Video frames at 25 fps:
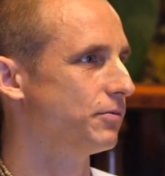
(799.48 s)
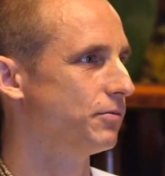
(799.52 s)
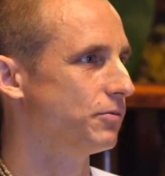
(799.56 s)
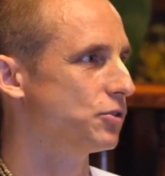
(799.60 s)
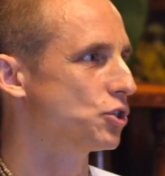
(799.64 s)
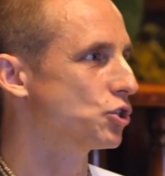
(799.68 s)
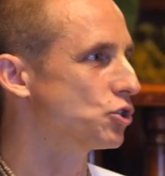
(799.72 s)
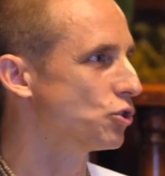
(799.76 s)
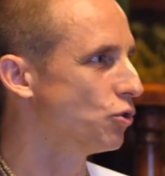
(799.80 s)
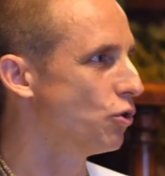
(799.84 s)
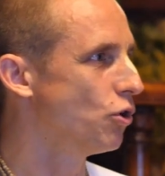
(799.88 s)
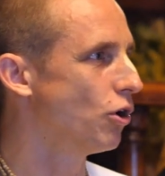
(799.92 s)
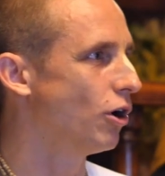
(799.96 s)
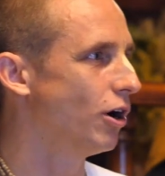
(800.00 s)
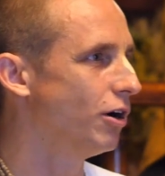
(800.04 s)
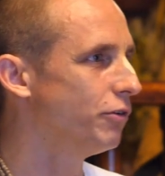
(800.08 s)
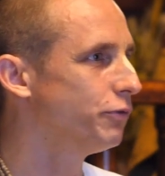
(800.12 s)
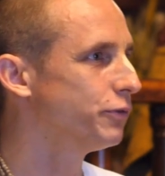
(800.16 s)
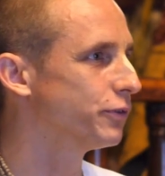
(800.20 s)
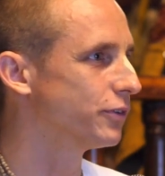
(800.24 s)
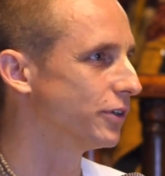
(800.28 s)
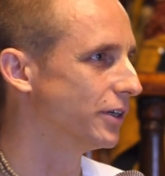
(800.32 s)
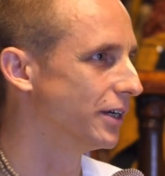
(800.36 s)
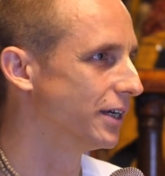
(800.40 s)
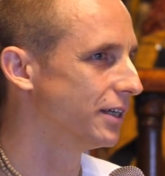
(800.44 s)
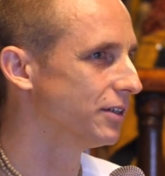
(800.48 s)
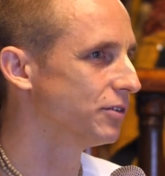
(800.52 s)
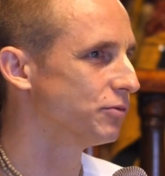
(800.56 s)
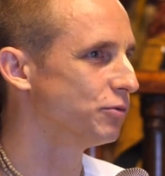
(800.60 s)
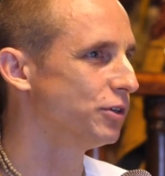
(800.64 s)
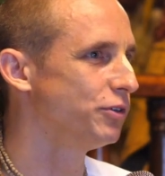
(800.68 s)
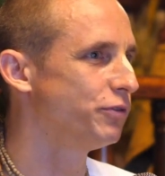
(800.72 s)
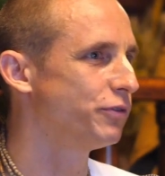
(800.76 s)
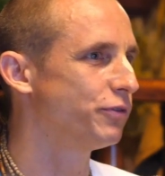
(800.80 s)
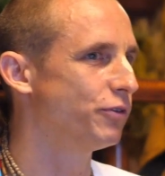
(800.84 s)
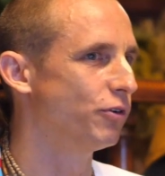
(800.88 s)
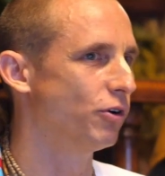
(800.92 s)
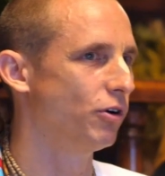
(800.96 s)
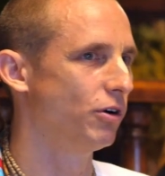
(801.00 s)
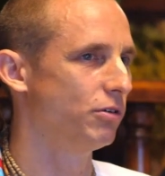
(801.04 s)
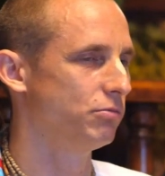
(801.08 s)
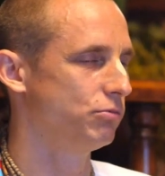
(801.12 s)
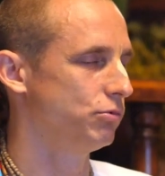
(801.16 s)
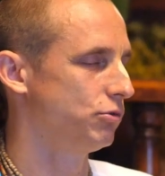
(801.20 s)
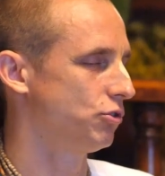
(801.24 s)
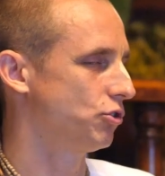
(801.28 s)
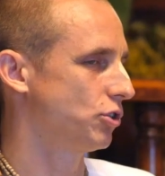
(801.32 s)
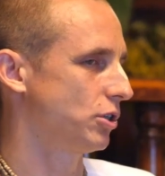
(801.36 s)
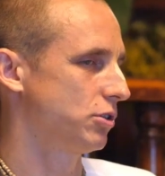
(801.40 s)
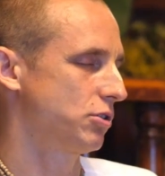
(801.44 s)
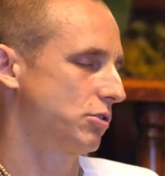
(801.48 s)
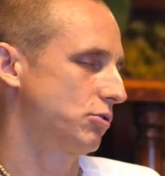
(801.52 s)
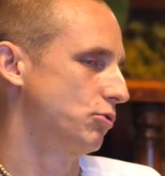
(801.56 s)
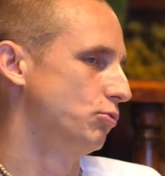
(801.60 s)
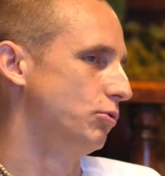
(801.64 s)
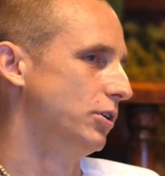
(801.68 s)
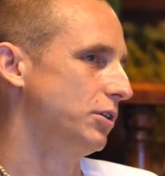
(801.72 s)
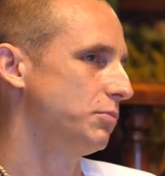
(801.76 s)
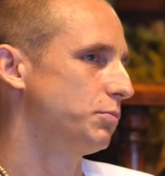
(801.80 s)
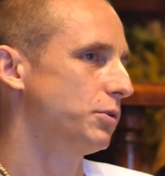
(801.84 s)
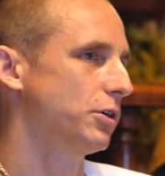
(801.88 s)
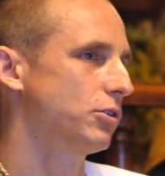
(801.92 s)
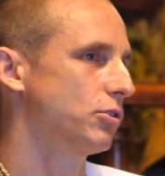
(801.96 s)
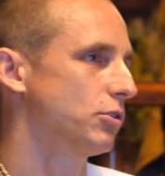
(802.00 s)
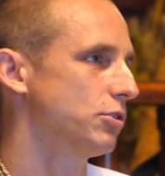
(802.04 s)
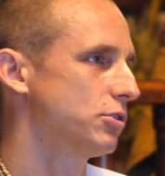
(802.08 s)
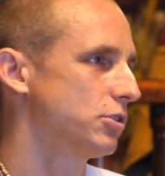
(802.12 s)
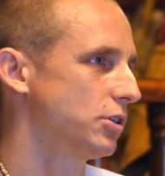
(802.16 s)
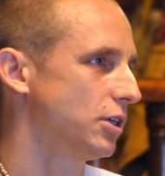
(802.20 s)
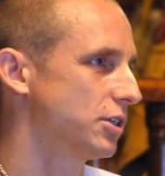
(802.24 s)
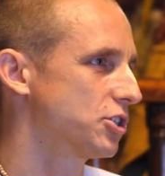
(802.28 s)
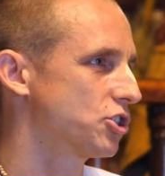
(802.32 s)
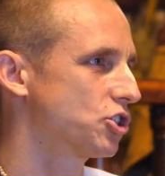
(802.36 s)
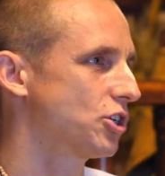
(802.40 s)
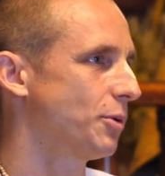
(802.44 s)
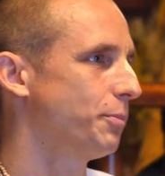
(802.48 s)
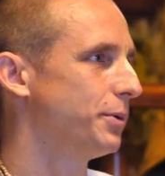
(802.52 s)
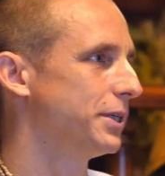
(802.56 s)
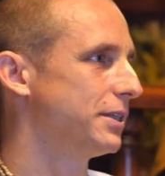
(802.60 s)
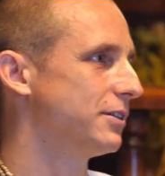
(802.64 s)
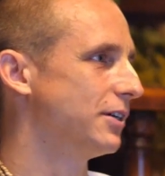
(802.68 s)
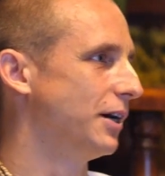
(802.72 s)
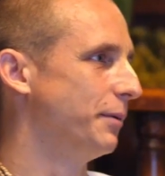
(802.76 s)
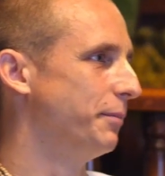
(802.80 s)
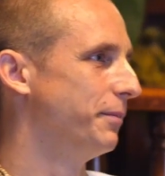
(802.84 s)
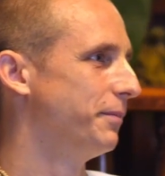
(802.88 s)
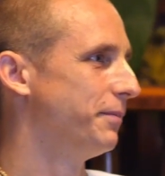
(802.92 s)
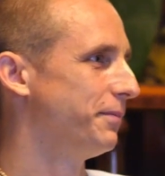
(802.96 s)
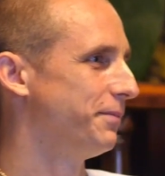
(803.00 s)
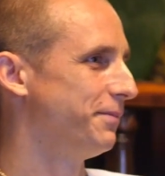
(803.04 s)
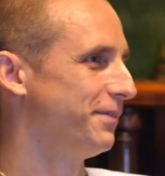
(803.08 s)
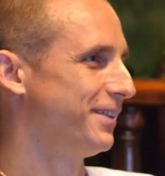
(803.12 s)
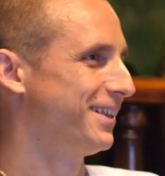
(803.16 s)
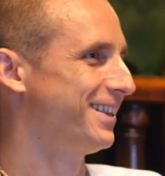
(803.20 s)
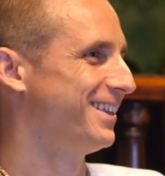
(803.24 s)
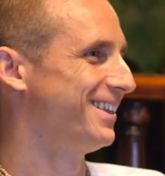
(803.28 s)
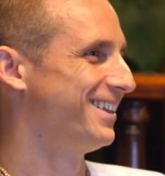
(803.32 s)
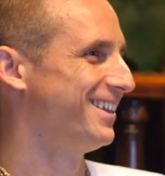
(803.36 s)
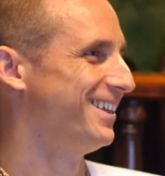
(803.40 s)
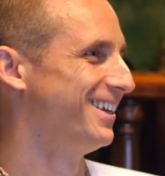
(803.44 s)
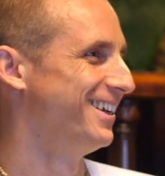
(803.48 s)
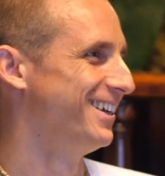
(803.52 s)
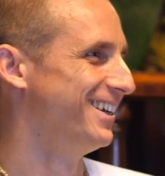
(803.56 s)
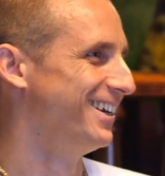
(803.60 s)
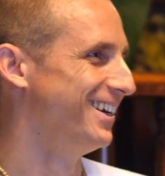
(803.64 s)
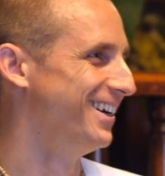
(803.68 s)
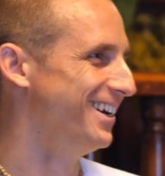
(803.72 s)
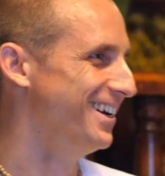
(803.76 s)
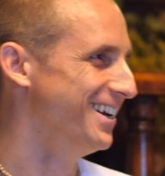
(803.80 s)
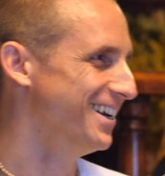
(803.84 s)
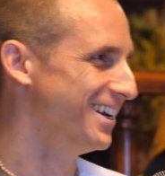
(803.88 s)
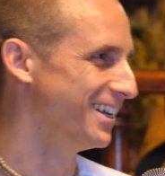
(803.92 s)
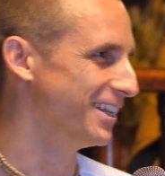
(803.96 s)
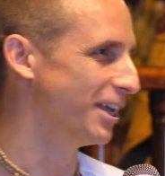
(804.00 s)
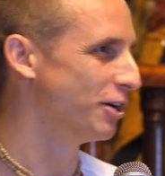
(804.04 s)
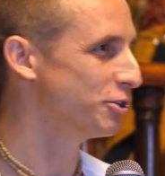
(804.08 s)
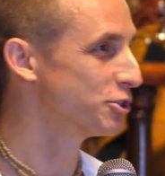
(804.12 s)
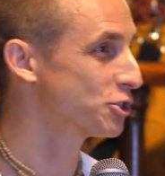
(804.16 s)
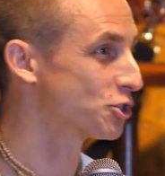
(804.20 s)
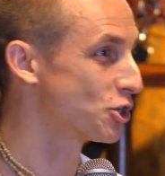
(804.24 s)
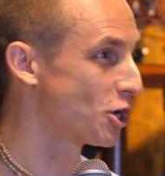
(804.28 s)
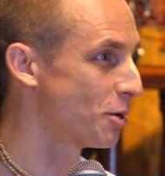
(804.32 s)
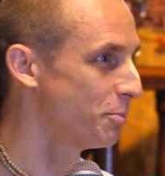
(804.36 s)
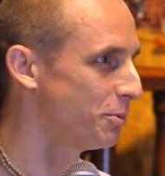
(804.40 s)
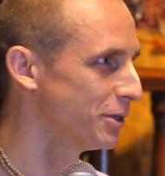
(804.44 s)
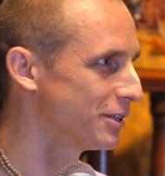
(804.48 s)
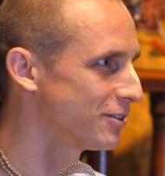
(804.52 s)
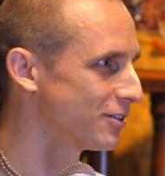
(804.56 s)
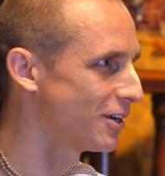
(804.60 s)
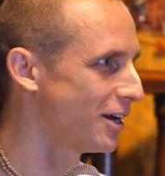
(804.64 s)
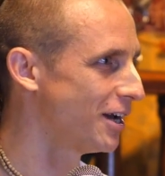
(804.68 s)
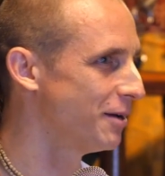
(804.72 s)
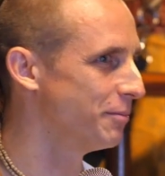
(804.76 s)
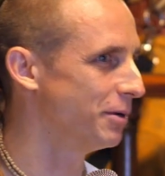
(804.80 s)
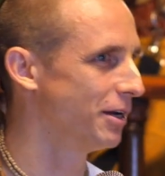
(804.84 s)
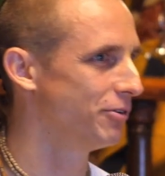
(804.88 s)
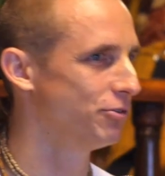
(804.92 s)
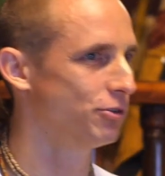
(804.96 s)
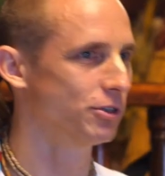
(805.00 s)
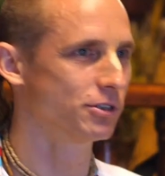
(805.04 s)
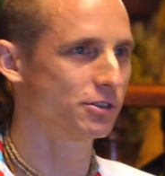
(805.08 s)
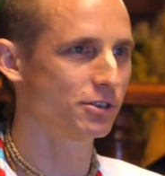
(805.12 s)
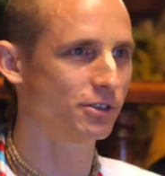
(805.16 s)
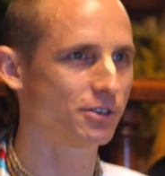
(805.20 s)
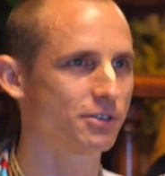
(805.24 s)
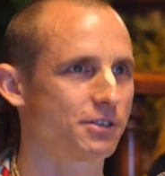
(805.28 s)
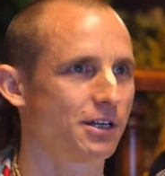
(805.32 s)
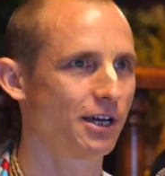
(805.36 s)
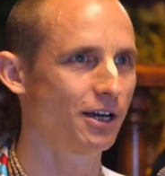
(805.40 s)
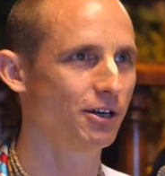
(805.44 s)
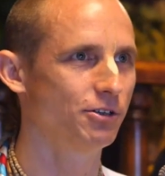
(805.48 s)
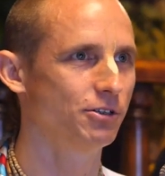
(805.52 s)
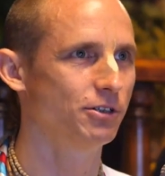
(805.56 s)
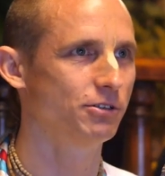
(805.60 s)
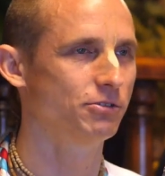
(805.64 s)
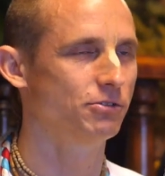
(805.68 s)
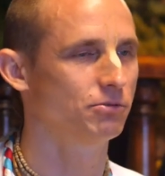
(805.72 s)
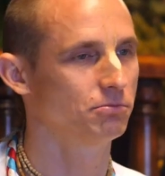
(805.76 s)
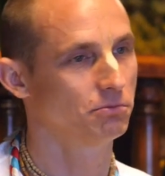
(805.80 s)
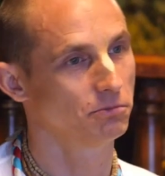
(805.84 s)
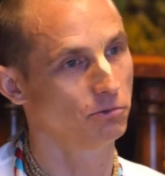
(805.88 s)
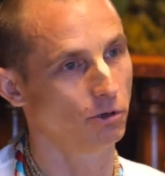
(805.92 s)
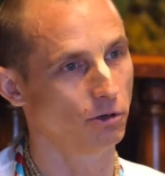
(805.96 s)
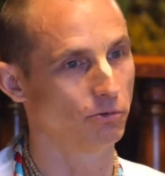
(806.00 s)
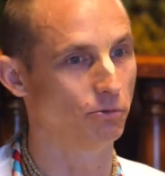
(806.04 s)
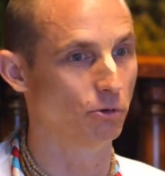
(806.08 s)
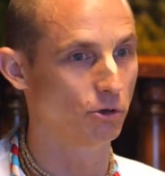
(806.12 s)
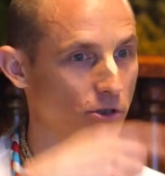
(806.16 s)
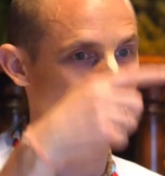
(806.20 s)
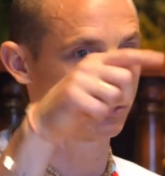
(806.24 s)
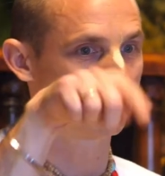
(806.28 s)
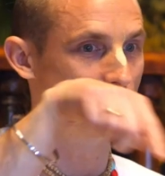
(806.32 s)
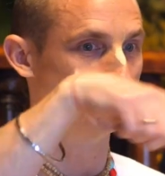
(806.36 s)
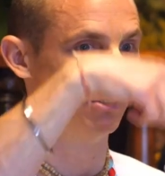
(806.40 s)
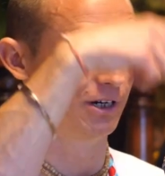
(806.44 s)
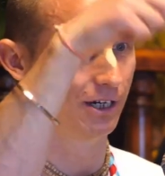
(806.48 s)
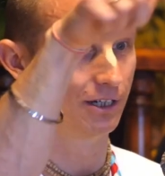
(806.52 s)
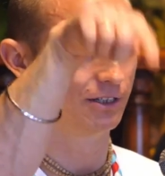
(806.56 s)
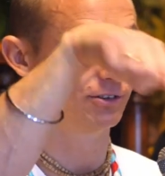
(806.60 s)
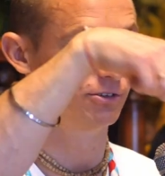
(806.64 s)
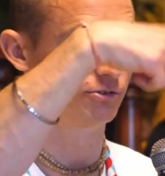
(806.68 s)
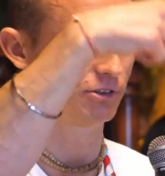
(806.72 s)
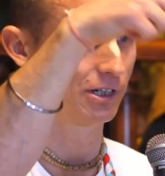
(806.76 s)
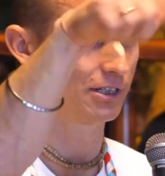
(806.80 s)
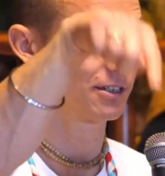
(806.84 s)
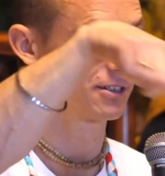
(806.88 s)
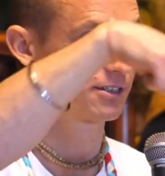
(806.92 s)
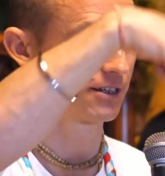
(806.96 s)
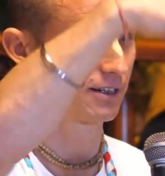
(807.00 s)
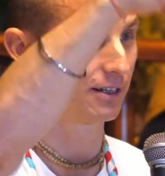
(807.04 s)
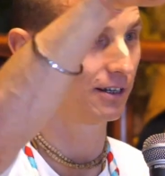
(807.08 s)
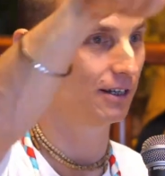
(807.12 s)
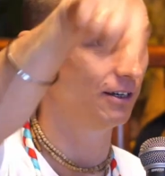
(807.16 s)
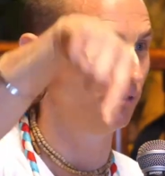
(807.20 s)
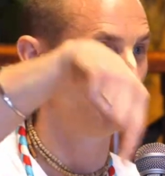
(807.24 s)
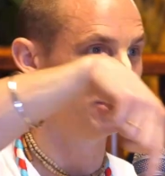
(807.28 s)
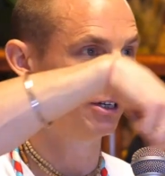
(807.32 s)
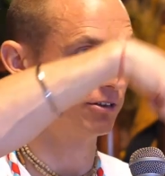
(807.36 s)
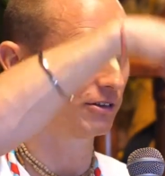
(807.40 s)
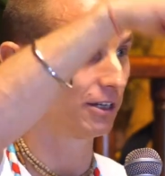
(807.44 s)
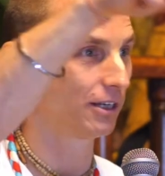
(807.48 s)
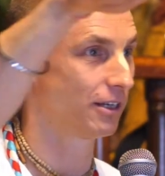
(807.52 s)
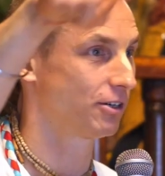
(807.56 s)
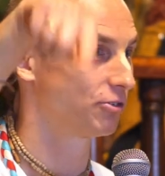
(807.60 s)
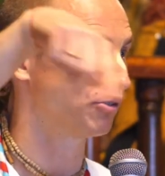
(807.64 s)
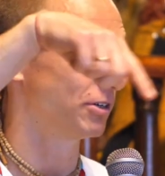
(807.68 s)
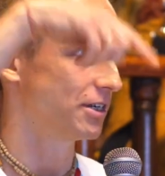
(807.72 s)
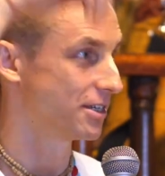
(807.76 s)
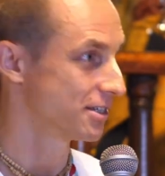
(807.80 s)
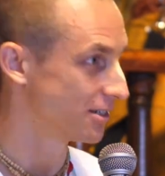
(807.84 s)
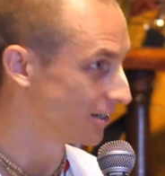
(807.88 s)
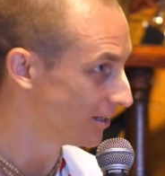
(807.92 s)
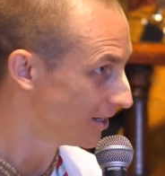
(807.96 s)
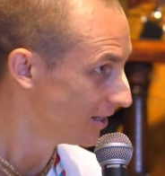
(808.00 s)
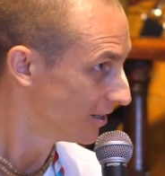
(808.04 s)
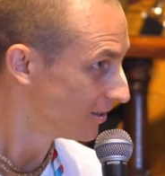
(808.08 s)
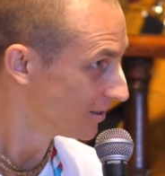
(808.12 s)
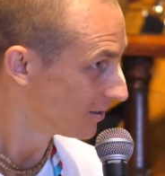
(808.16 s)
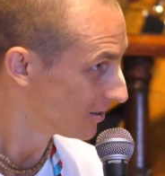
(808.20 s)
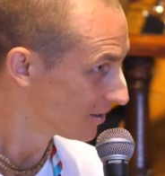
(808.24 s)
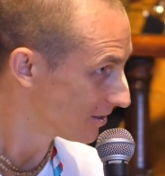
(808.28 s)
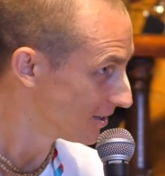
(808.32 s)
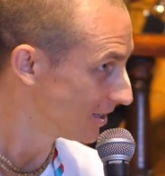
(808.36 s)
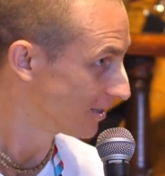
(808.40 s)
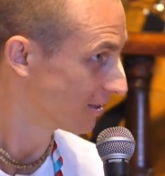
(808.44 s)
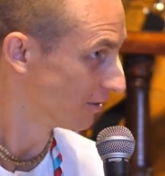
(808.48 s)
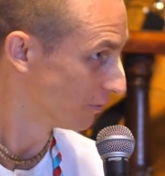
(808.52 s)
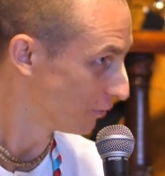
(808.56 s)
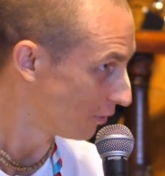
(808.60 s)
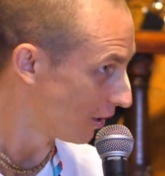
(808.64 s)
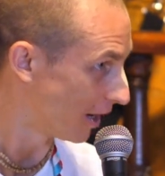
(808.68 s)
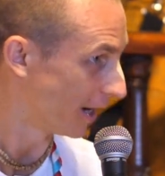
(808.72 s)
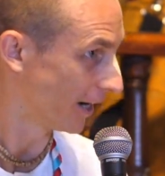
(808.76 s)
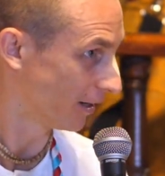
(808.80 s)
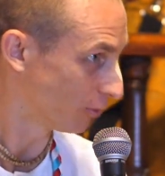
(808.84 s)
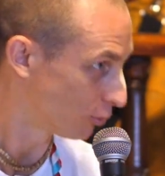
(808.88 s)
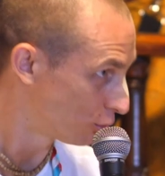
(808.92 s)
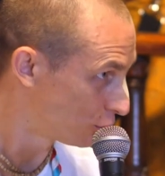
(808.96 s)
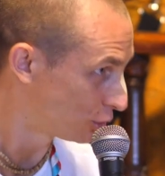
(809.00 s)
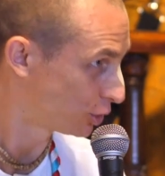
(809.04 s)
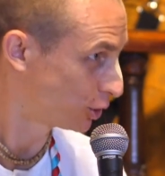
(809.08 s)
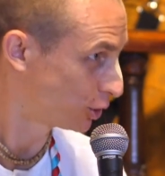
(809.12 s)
So often we thought we just do it because yeah, it's japa time. Now it's japa time, everyone sits down and or walks around, runs around like crazy, seeker flying.